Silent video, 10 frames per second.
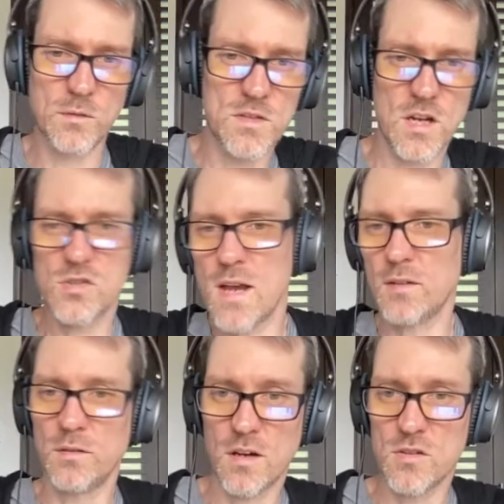
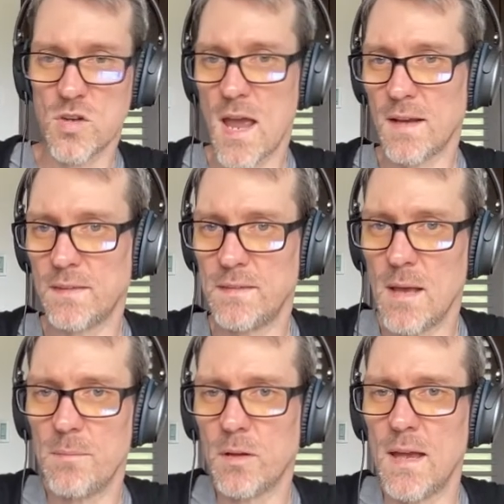
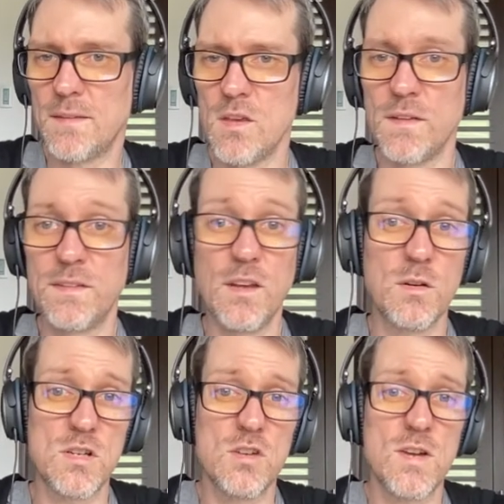Yep, okay, so you can send a
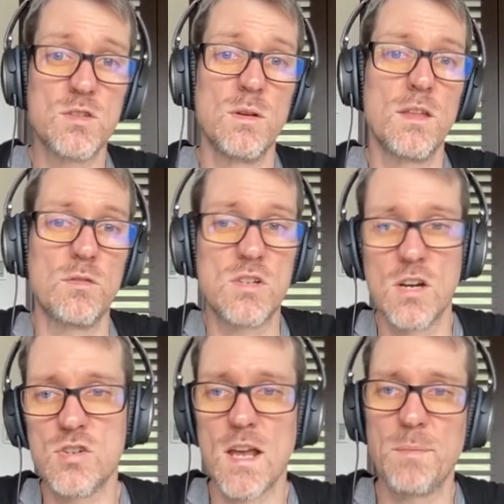return track to another
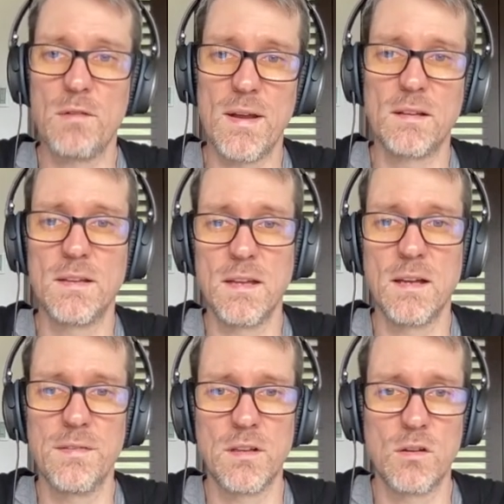return track by right-clicking
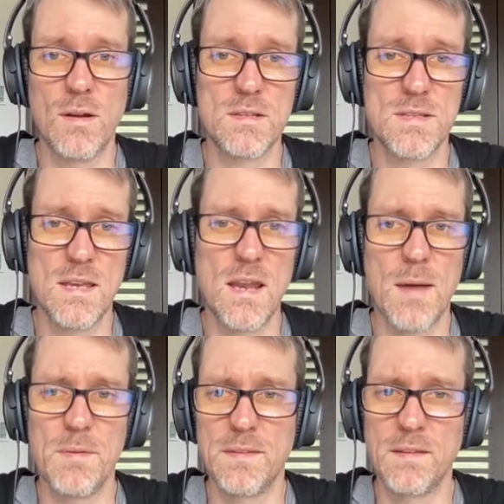on the correct send
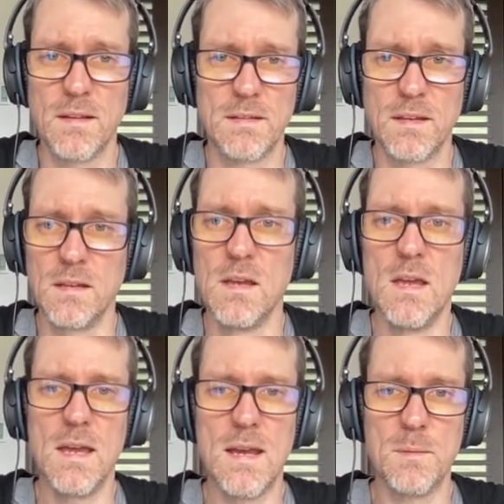knob and selecting
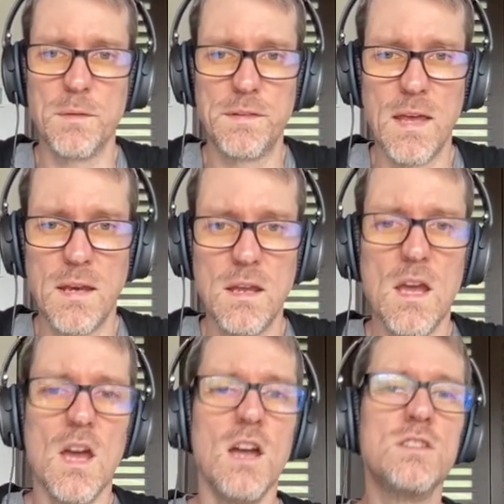Enable Send.
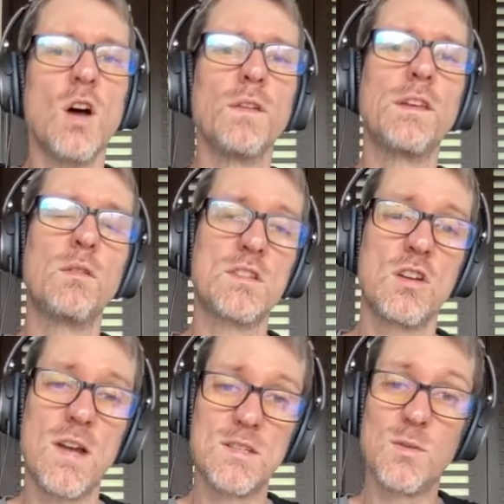Don't send a return
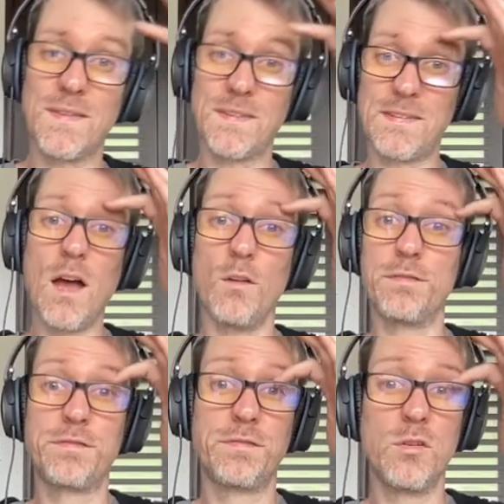track to
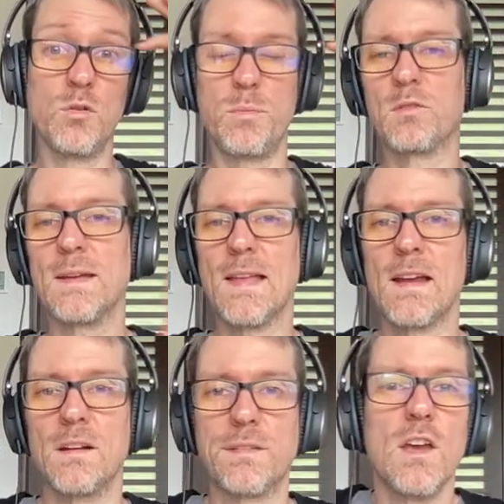itself. Ooh, big red
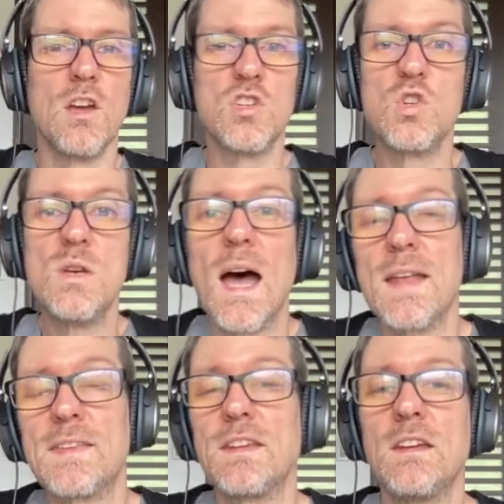letters. Do
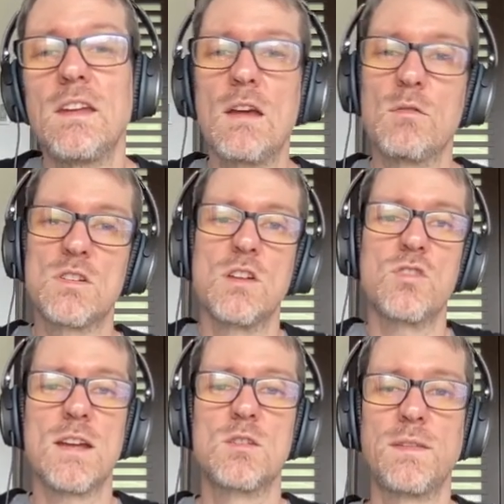not send a return
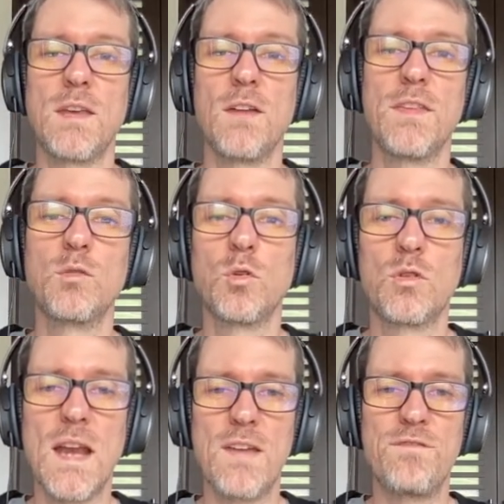track to itself. This will
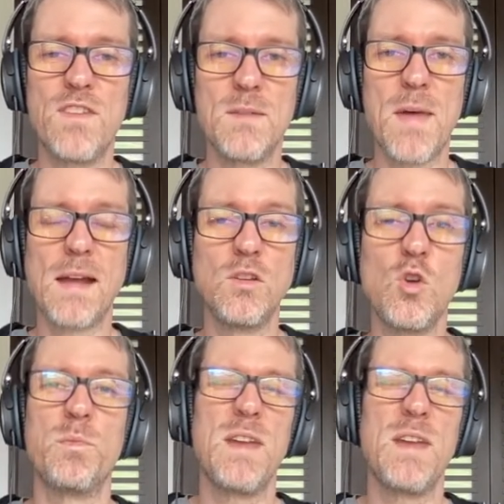create a feedback loop.